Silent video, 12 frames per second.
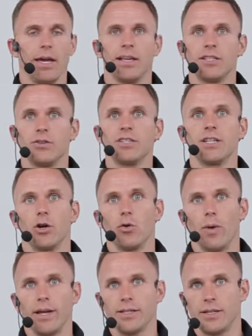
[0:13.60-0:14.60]
is there's zero
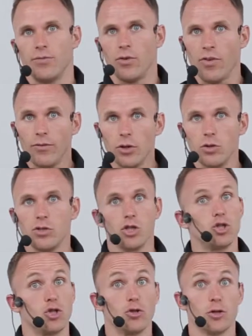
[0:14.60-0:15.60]
waste. If you've ever used
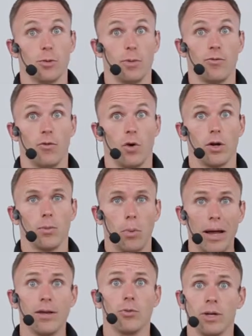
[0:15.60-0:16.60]
a juicer before, you
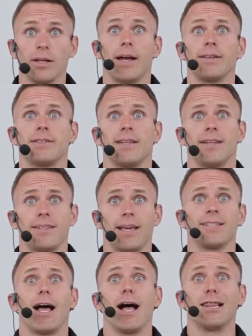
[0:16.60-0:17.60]
probably realize it
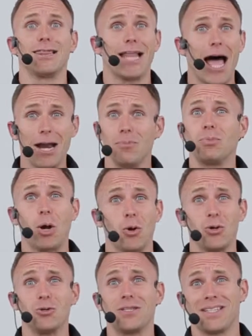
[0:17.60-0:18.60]
takes a lot of
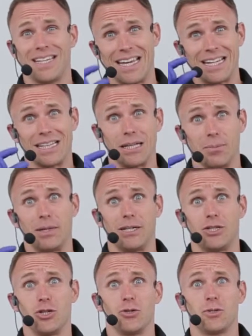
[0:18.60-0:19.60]
produce to get a little bit
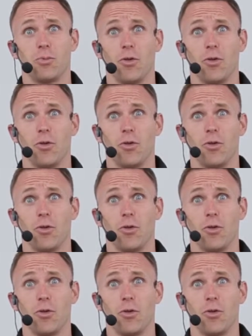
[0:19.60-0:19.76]
of juice.